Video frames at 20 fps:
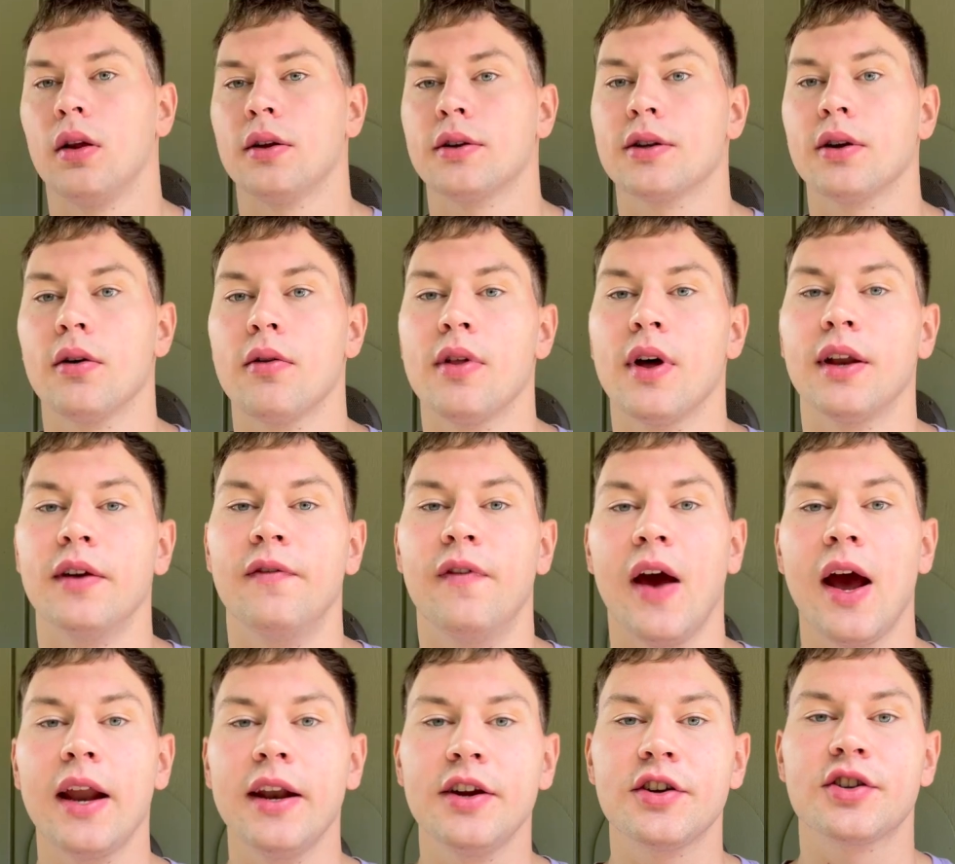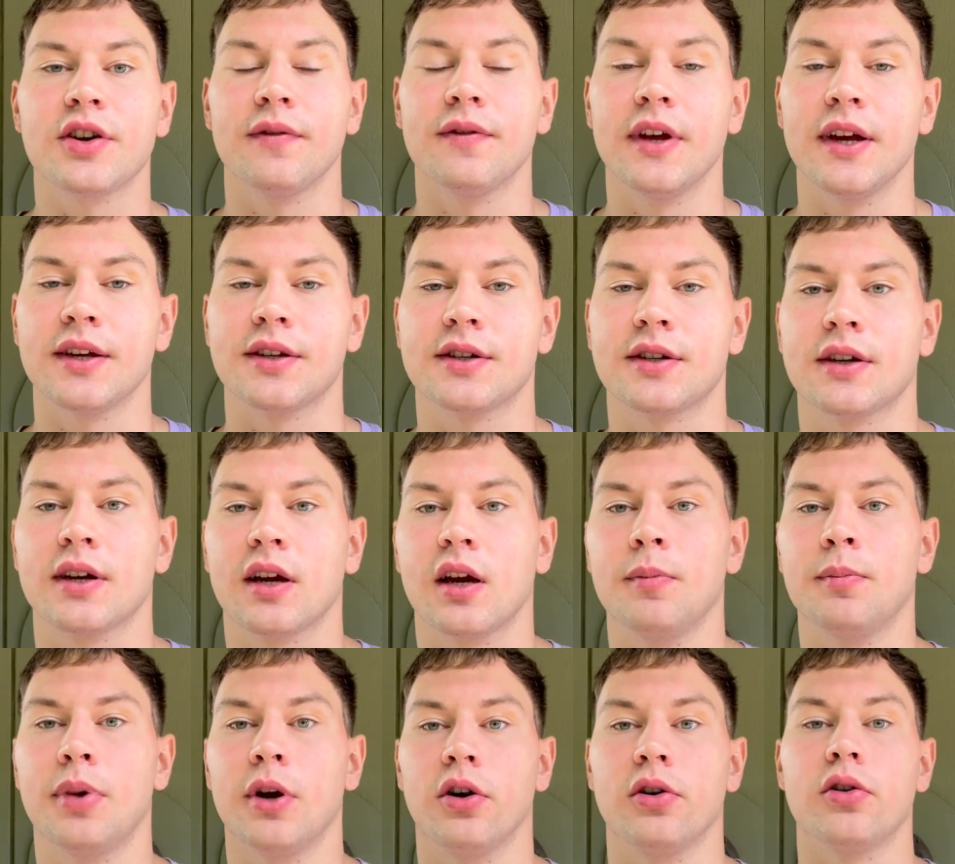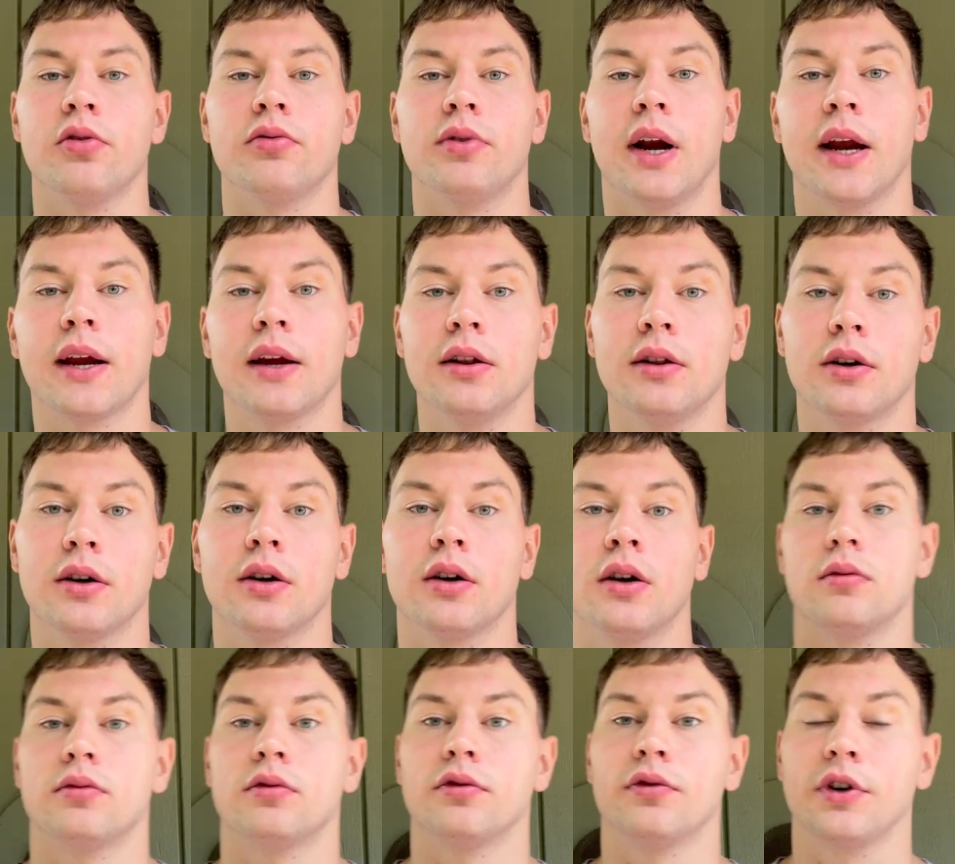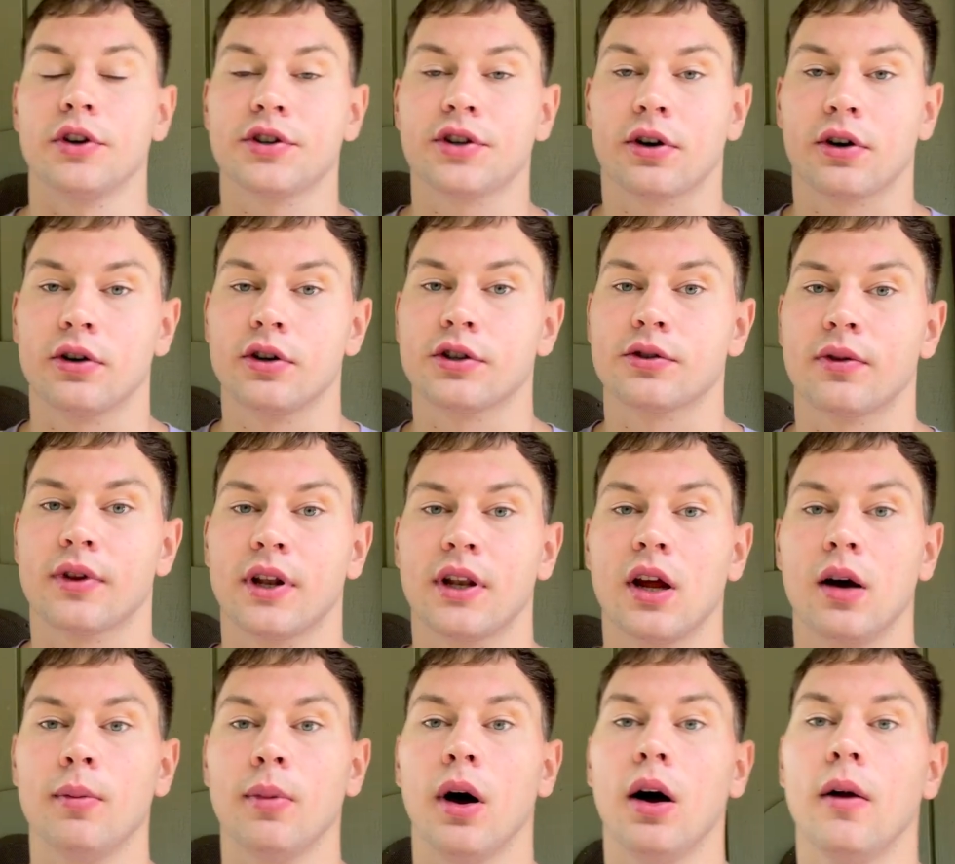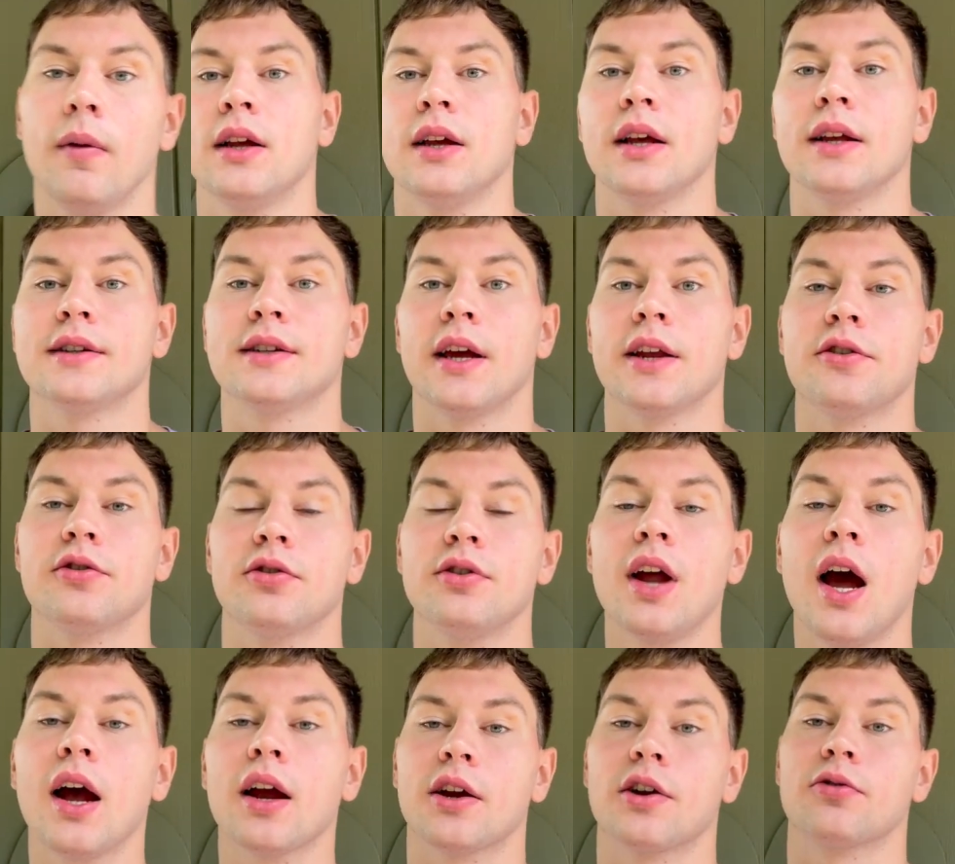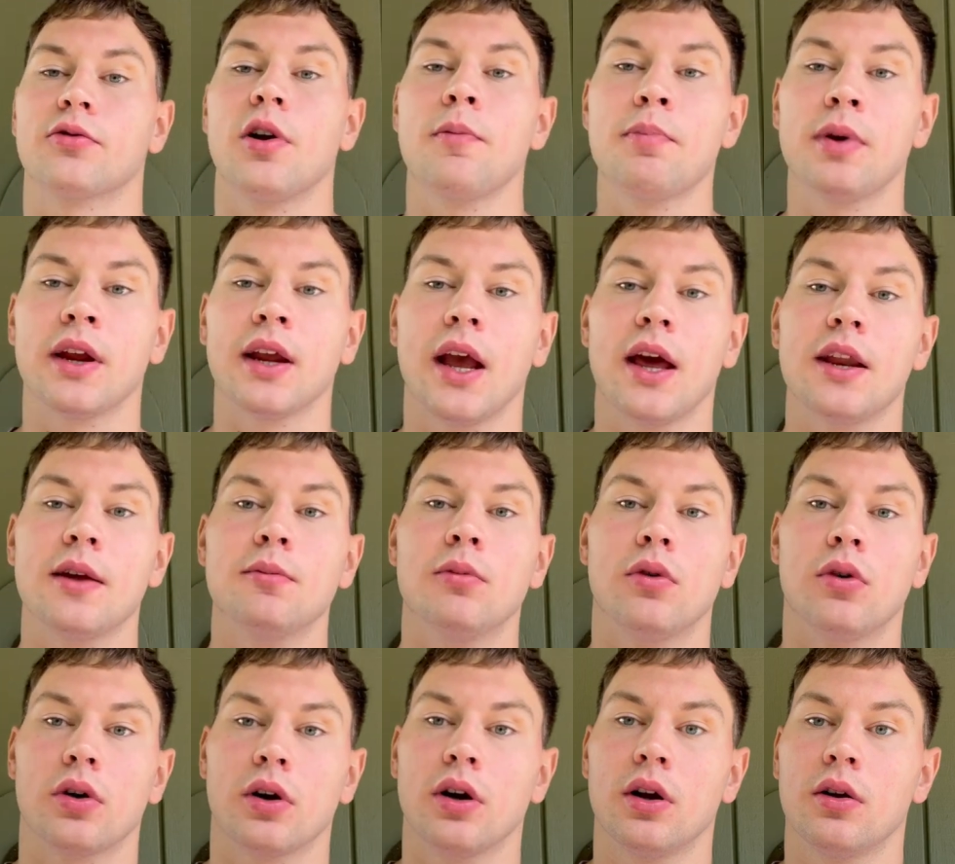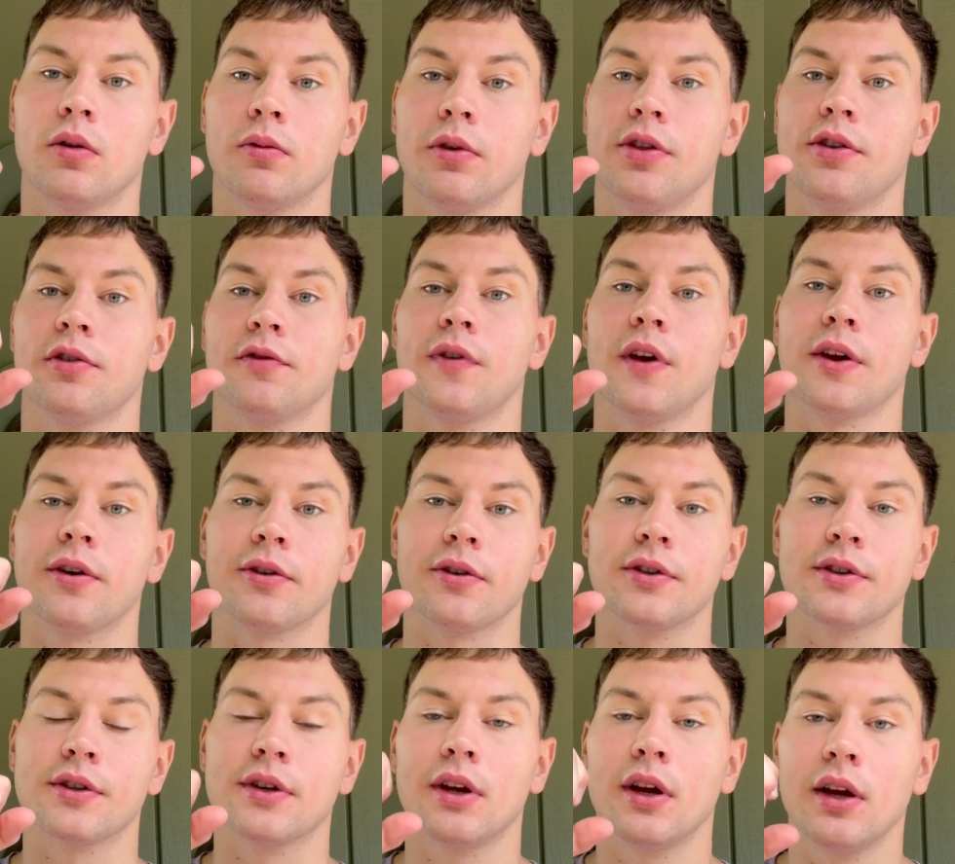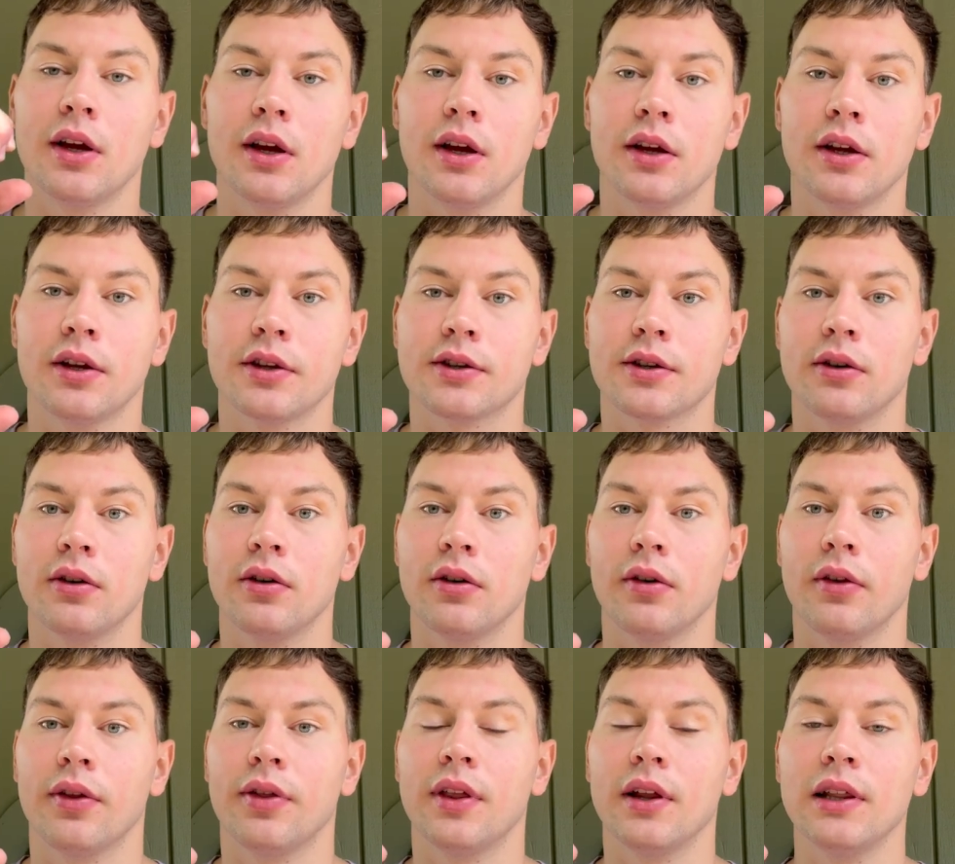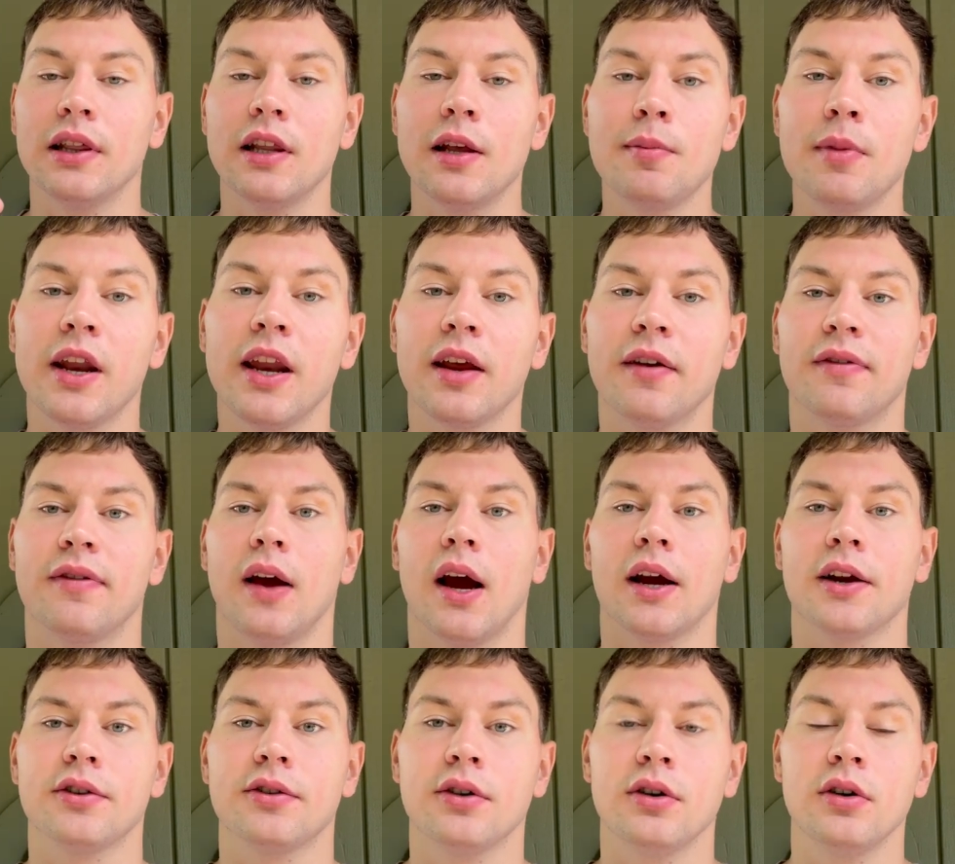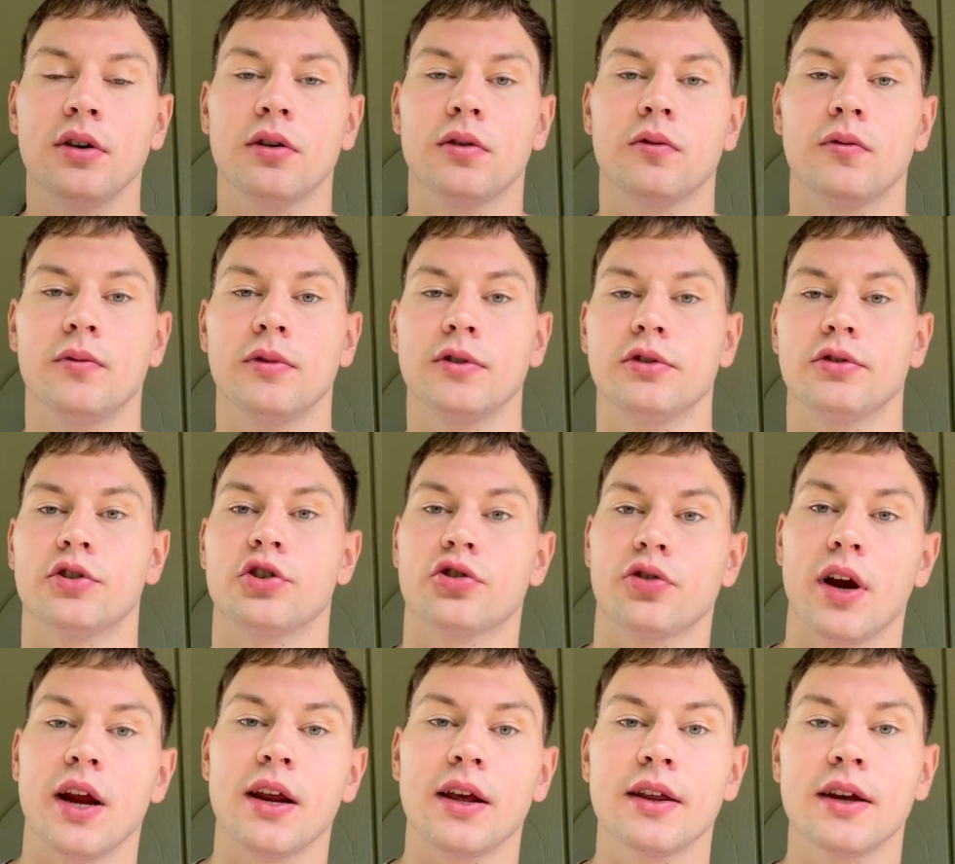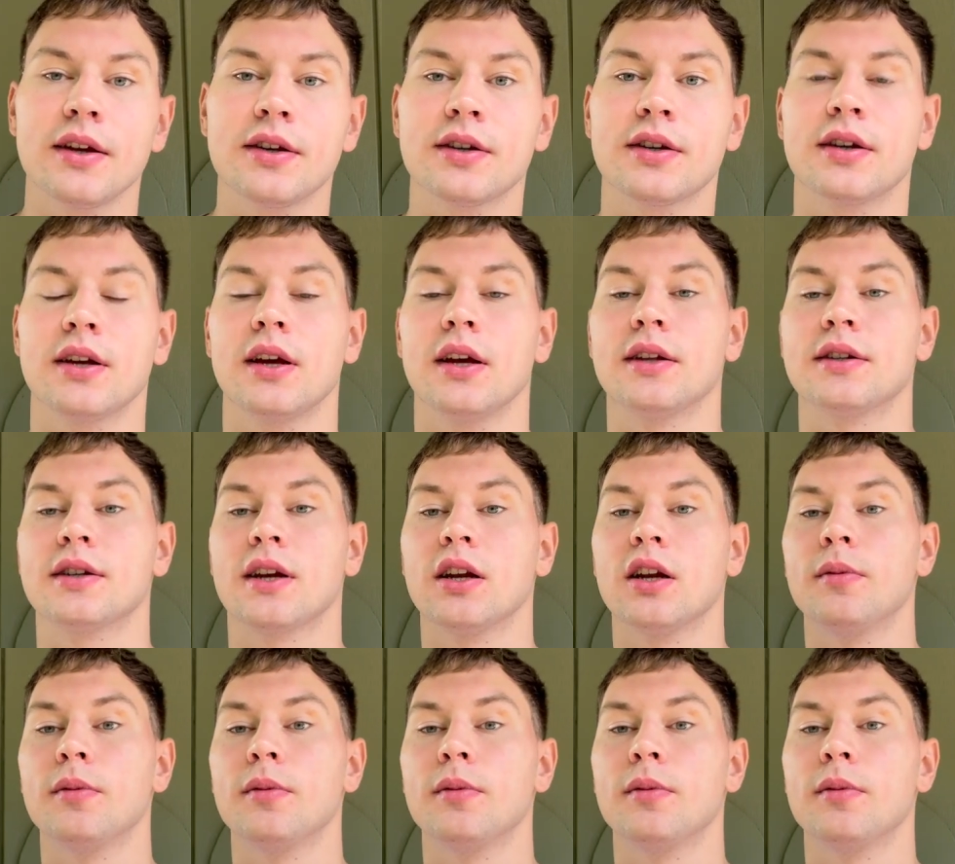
So the advantage of this compared to regular reverse curls with a dumbbell is that you're not gripping anymore with your fingers. So the limiting factor when you're training this is going to